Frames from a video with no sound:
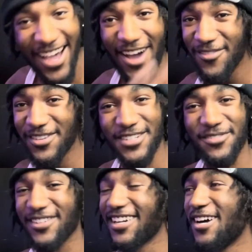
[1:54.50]
I freaking
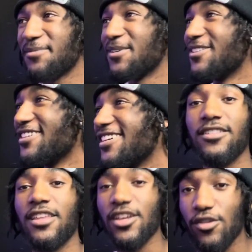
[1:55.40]
forgot, bro.
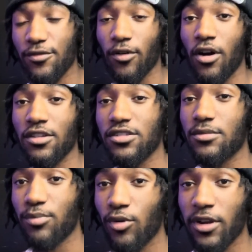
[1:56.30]
Thank you for all the
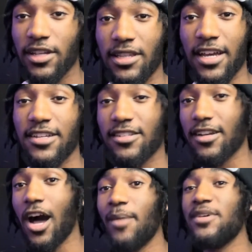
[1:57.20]
support and likes and
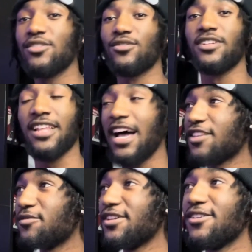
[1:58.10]
comments on the
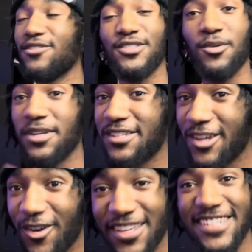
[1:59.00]
last video. Doki
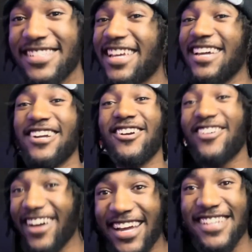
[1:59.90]
Doki is getting
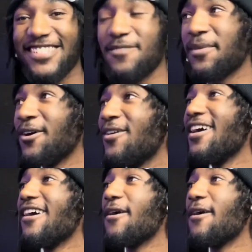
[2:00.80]
crazy, bro.